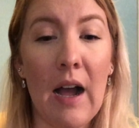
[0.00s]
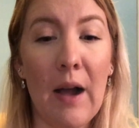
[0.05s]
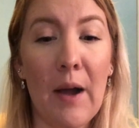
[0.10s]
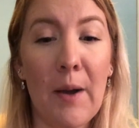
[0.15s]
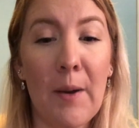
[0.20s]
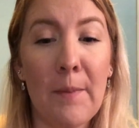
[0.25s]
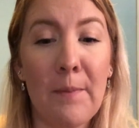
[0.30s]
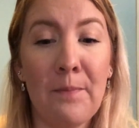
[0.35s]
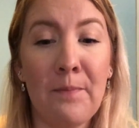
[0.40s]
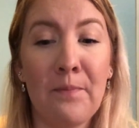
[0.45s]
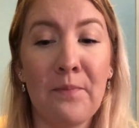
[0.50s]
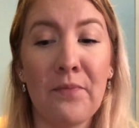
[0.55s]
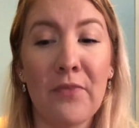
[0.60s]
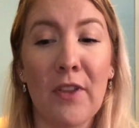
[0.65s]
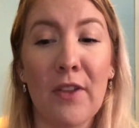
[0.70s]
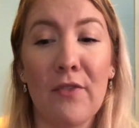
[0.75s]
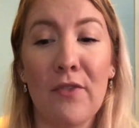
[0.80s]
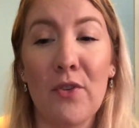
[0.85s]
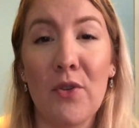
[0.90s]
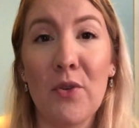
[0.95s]

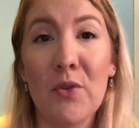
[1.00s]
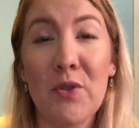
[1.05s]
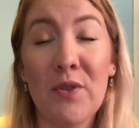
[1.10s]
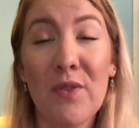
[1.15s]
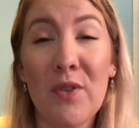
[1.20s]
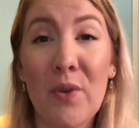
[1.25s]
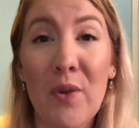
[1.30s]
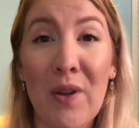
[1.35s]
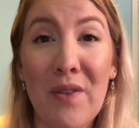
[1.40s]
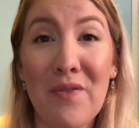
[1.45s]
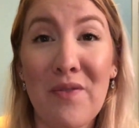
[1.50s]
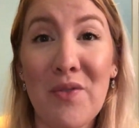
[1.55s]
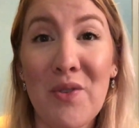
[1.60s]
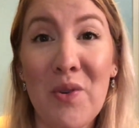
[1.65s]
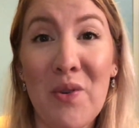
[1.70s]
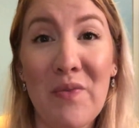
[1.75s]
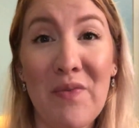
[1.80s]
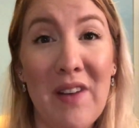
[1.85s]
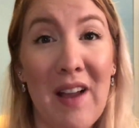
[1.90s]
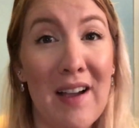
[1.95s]
For those of you
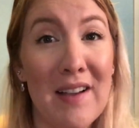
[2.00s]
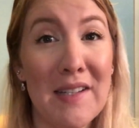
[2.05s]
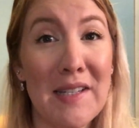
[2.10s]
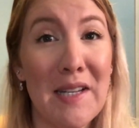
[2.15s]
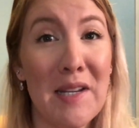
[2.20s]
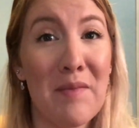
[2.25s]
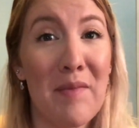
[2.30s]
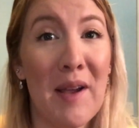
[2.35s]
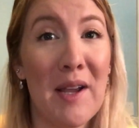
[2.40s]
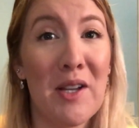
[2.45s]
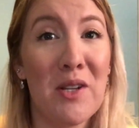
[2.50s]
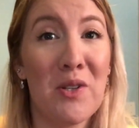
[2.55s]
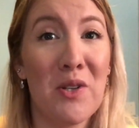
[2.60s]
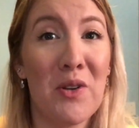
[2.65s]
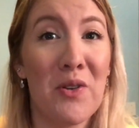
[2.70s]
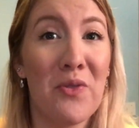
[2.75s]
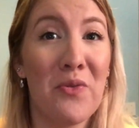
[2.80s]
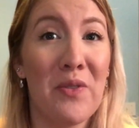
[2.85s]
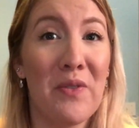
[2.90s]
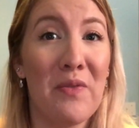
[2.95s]
who have not seen my
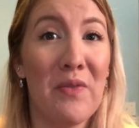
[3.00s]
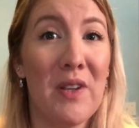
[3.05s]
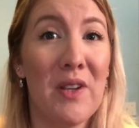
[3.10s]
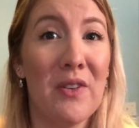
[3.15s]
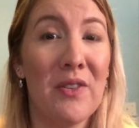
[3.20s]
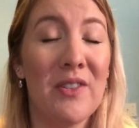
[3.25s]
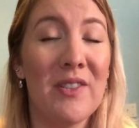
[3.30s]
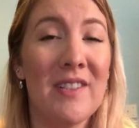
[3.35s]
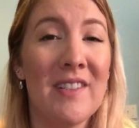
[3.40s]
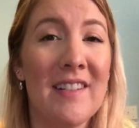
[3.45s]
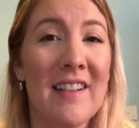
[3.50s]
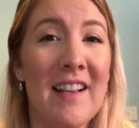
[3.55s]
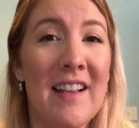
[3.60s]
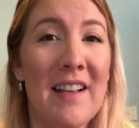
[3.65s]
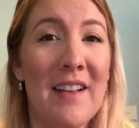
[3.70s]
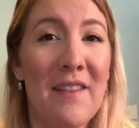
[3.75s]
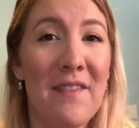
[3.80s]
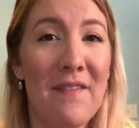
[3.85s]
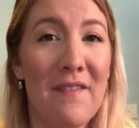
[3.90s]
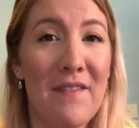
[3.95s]
gender reveal
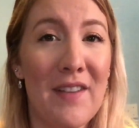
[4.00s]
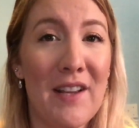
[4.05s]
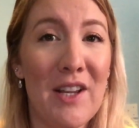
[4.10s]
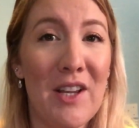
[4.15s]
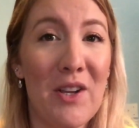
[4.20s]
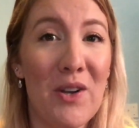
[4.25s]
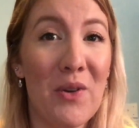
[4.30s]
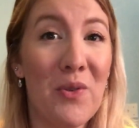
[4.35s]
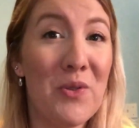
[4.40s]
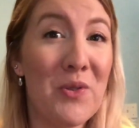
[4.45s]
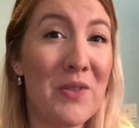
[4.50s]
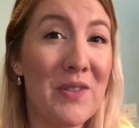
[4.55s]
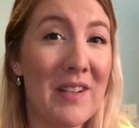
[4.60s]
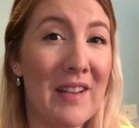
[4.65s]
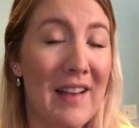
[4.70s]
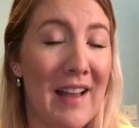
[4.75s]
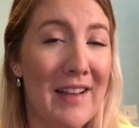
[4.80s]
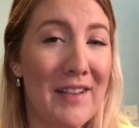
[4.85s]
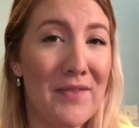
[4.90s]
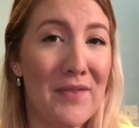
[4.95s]
video, which was the
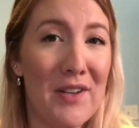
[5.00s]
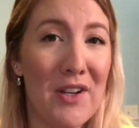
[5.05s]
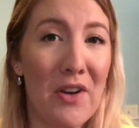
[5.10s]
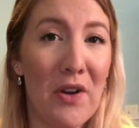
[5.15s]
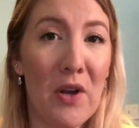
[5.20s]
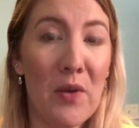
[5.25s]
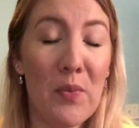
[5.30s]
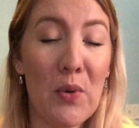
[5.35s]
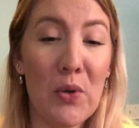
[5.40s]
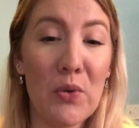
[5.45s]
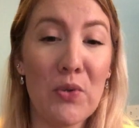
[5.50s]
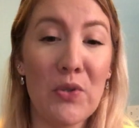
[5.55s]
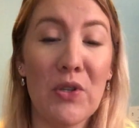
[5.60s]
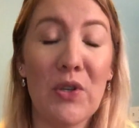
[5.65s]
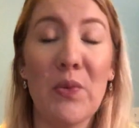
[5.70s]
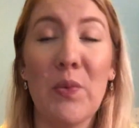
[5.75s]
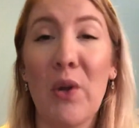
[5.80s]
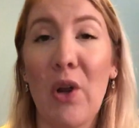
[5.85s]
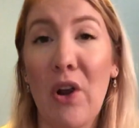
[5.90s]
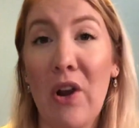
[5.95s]
last video I
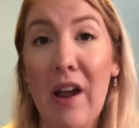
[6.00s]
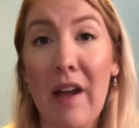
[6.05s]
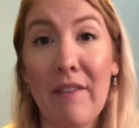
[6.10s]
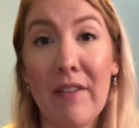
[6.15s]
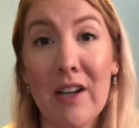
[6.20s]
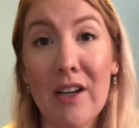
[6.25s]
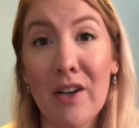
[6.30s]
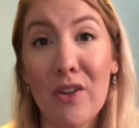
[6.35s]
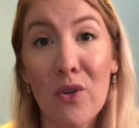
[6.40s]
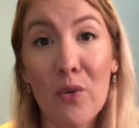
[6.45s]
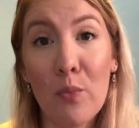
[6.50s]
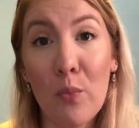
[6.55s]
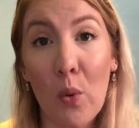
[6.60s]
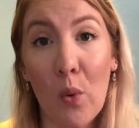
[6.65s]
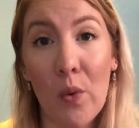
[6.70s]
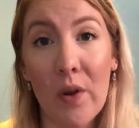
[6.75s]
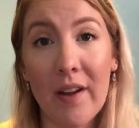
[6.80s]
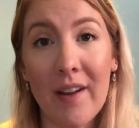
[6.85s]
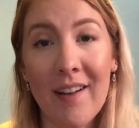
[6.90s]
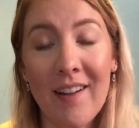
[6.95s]
posted, we are having another
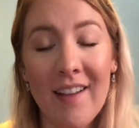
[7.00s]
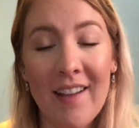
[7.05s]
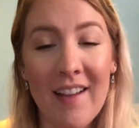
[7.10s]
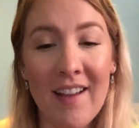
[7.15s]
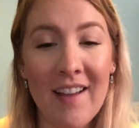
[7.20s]
boy.